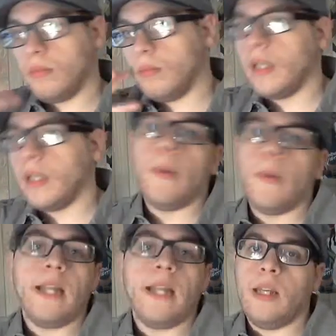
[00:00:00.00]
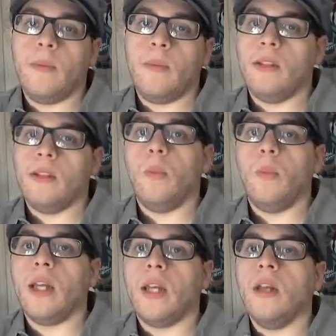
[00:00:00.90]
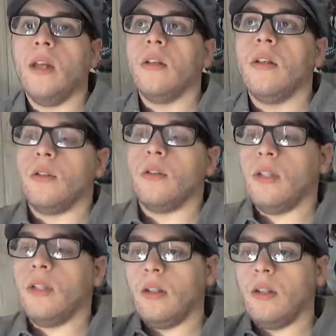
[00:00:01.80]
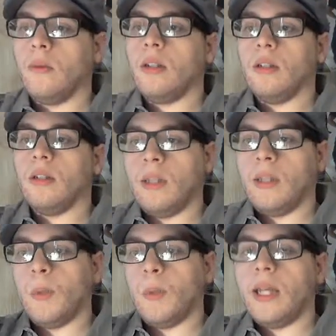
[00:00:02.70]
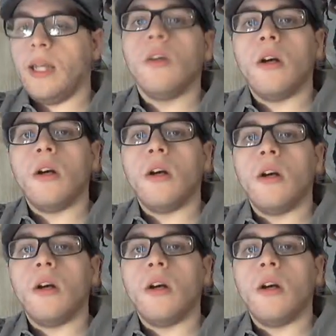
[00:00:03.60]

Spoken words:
incapacitate me in some way. So like, you know what? Let me play along.